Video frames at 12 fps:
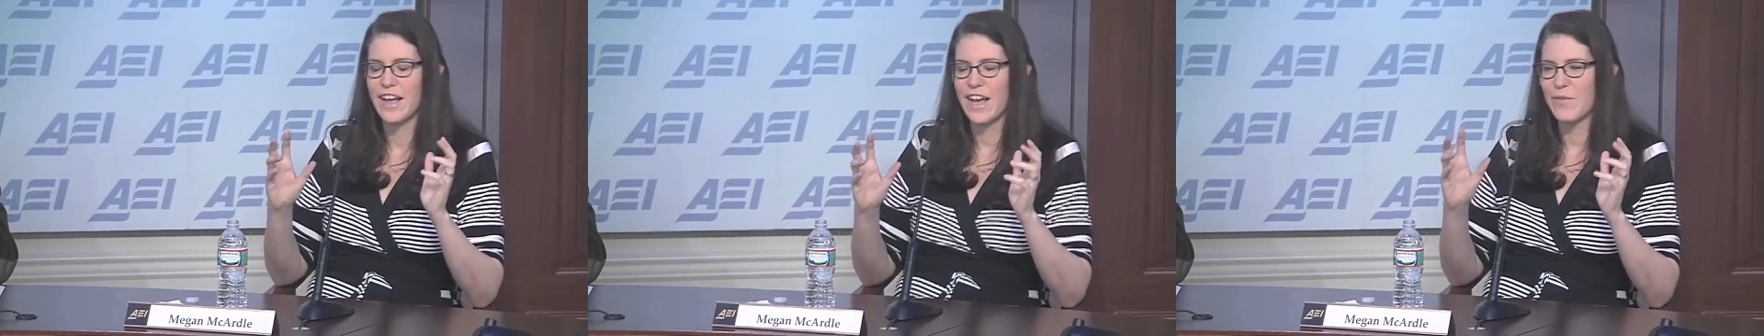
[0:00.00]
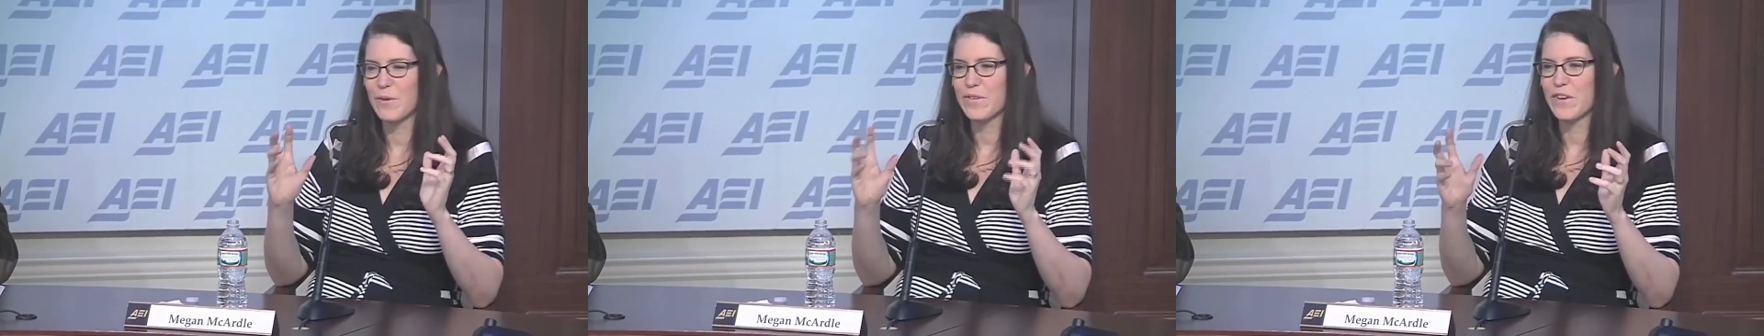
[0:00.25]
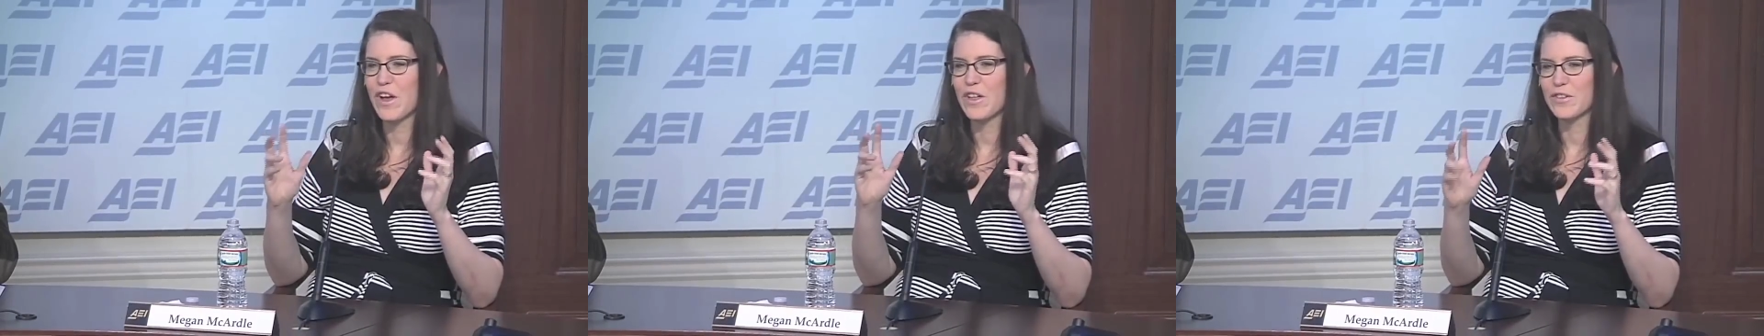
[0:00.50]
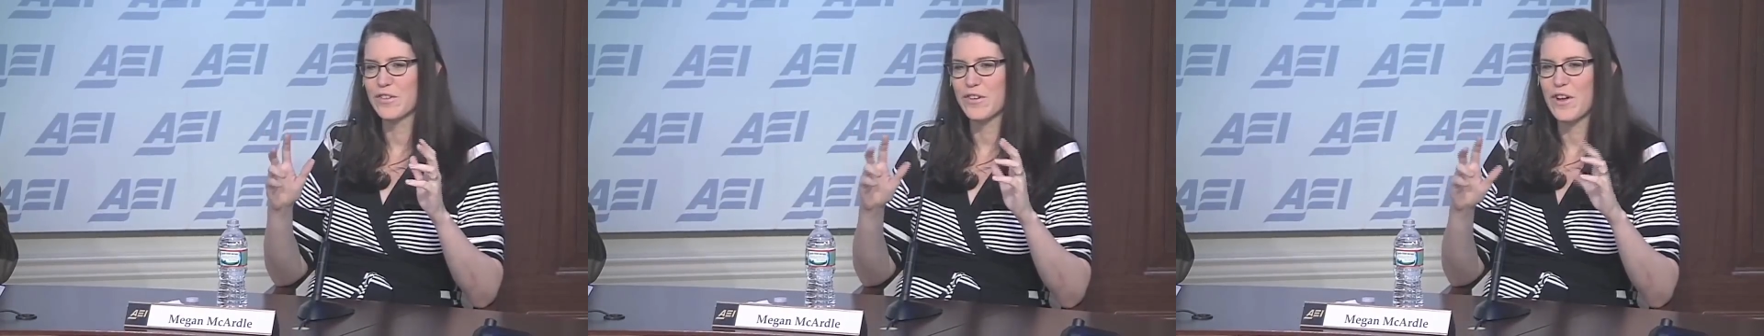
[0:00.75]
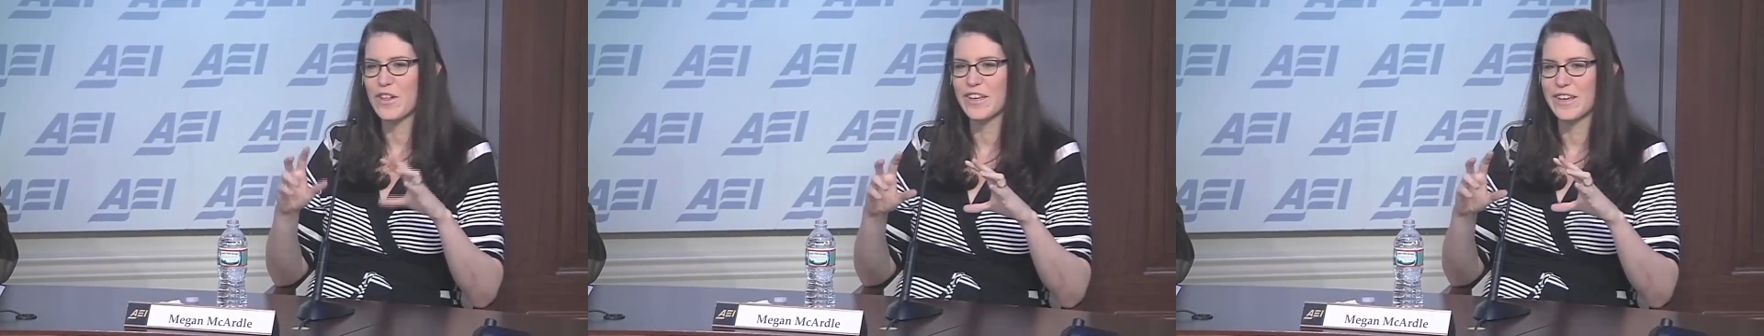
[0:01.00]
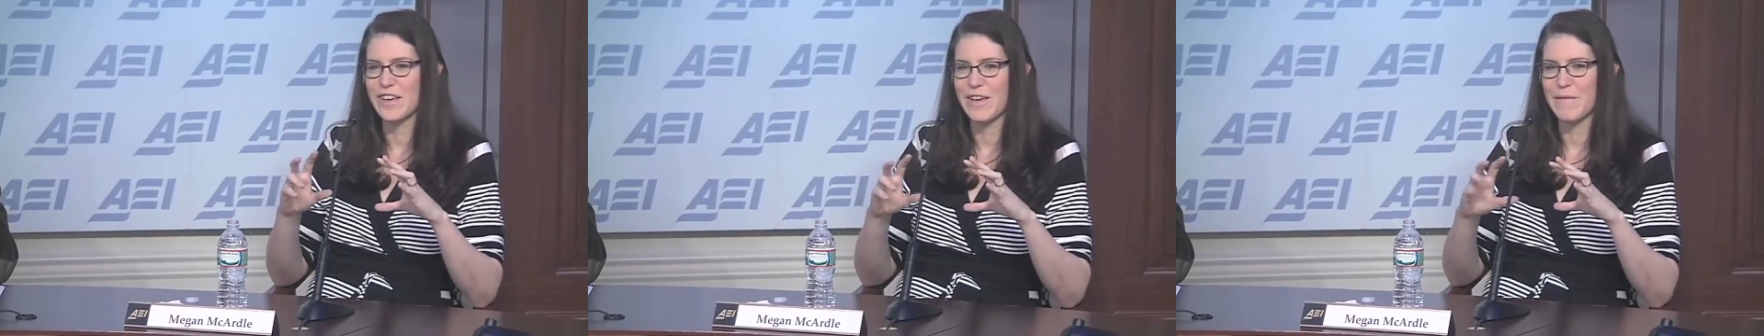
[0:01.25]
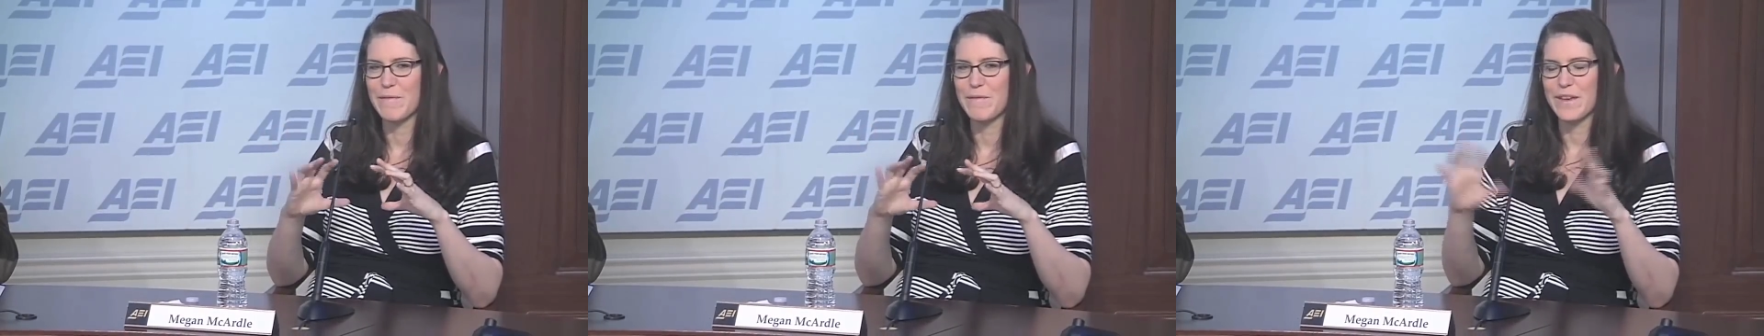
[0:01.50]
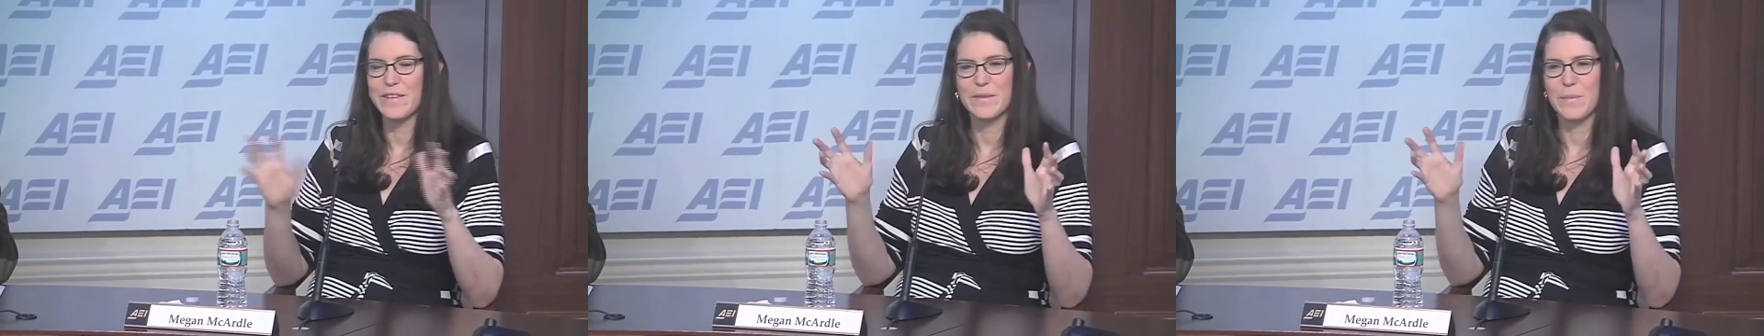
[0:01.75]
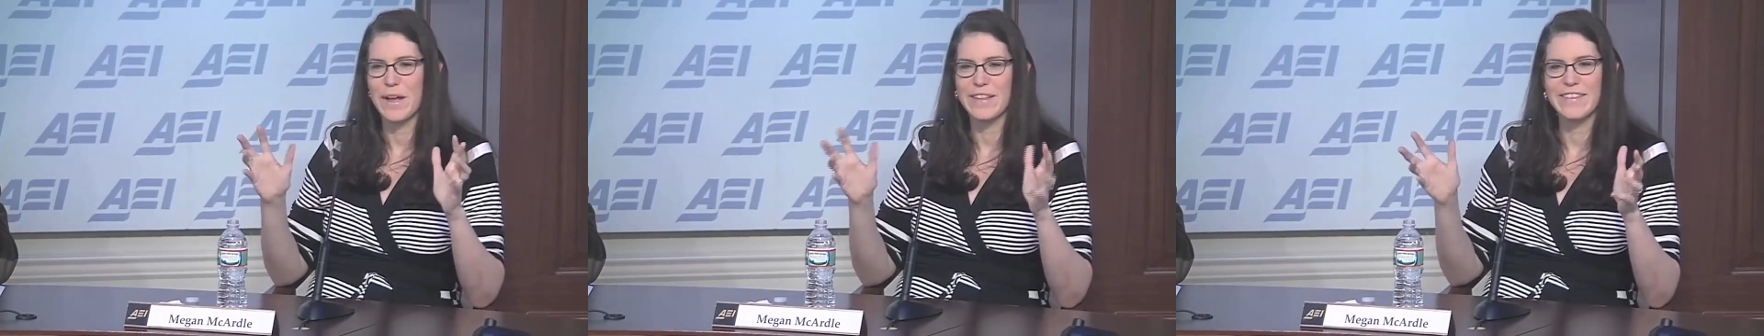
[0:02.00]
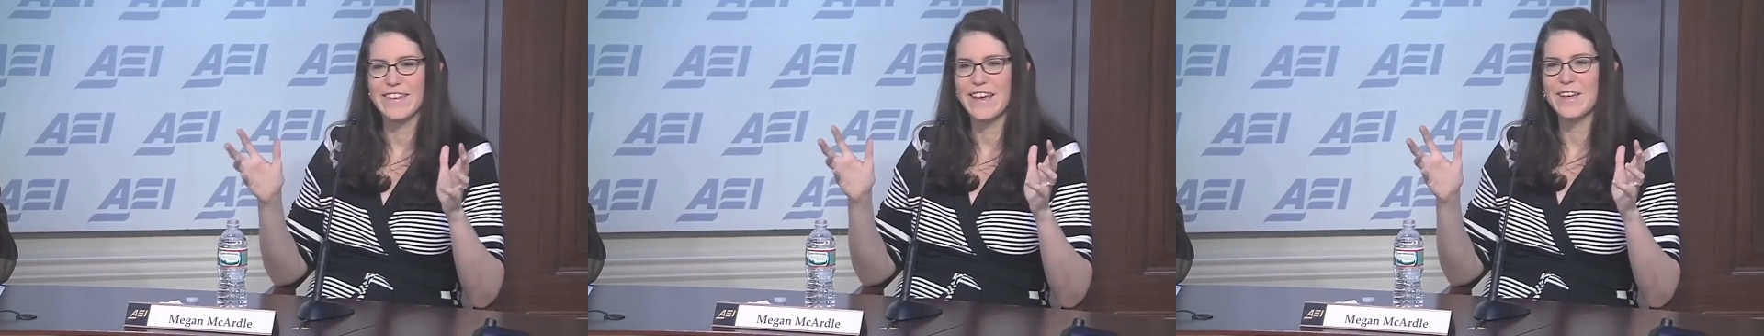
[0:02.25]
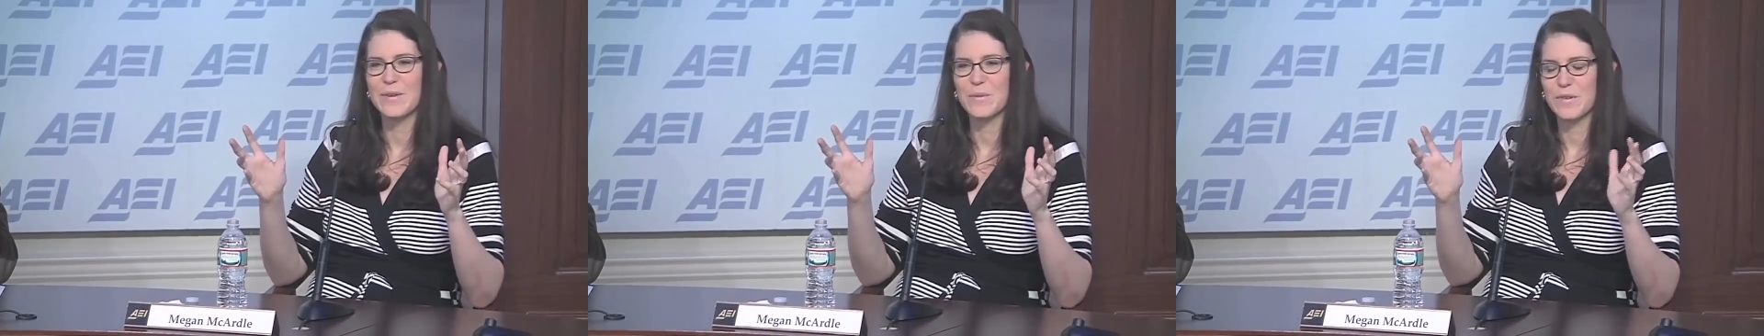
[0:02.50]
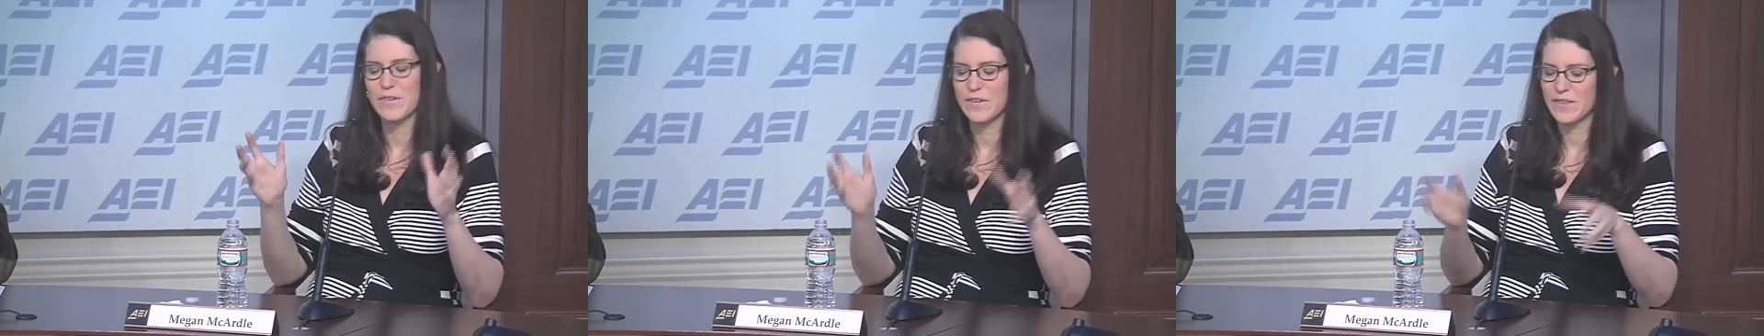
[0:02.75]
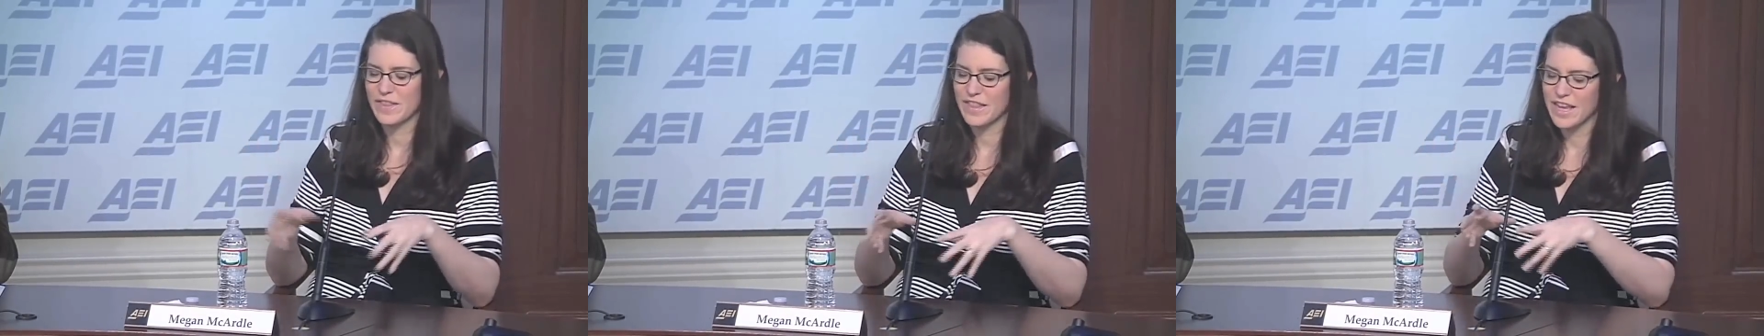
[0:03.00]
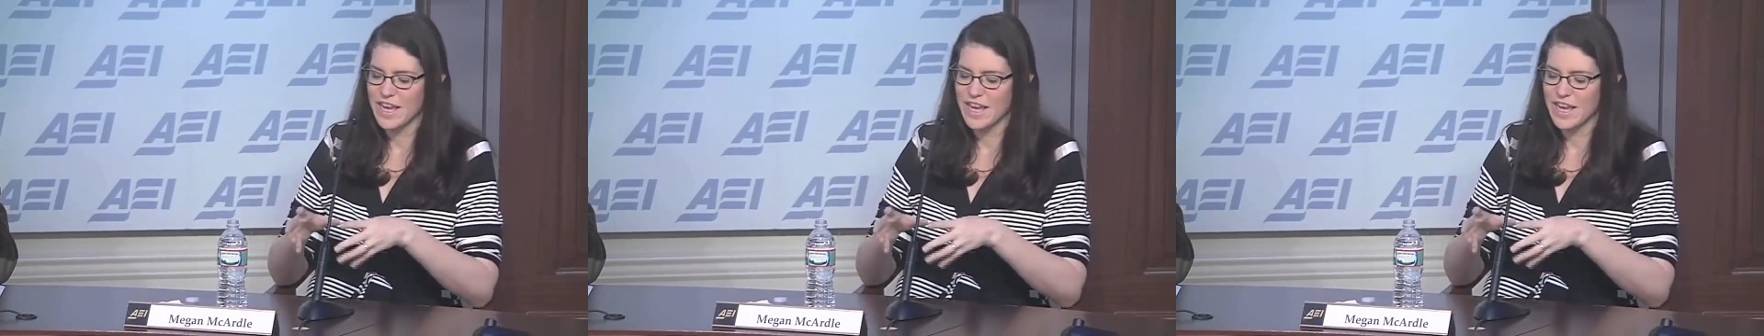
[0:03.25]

I have what psychologists call a fixed mindset, which is